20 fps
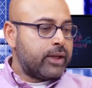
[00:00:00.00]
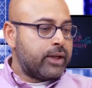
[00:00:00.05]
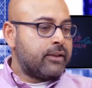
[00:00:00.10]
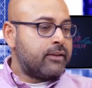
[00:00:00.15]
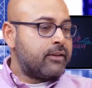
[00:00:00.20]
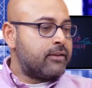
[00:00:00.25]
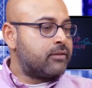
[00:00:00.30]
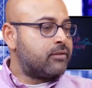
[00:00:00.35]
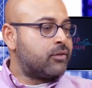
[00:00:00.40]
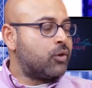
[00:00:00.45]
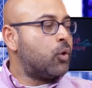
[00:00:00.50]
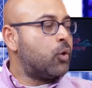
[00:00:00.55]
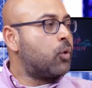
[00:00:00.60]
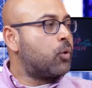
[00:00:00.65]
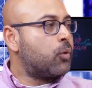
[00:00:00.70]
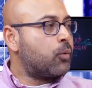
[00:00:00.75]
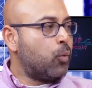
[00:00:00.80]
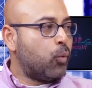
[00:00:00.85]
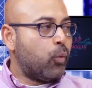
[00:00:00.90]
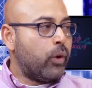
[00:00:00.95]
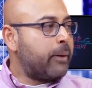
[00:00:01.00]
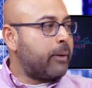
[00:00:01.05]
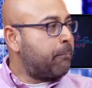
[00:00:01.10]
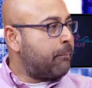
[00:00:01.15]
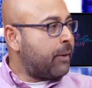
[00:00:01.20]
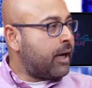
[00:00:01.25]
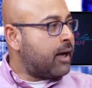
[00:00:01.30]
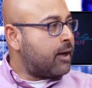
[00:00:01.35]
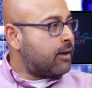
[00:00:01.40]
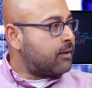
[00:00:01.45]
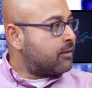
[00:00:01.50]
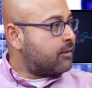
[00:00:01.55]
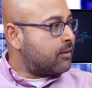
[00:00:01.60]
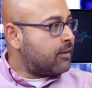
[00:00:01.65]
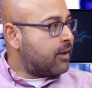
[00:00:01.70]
really there is no one path